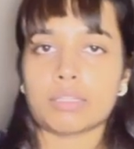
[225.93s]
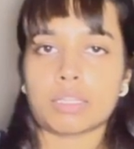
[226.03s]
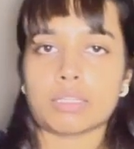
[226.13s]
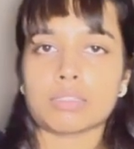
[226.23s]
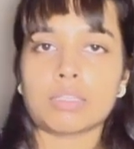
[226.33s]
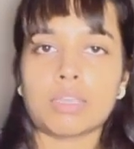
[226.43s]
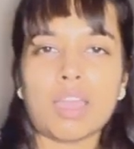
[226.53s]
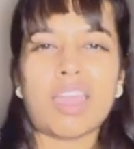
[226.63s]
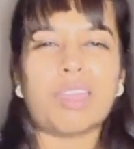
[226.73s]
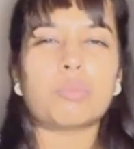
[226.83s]
case.
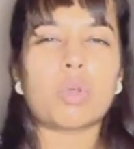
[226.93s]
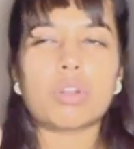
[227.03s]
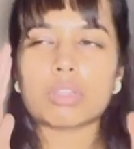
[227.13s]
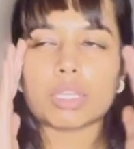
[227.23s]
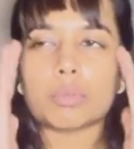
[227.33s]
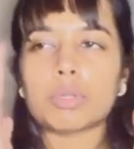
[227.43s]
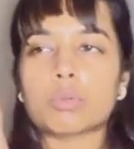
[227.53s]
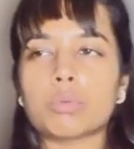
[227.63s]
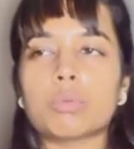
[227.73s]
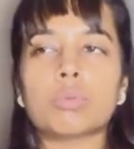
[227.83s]
I'm not able
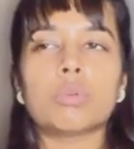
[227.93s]
to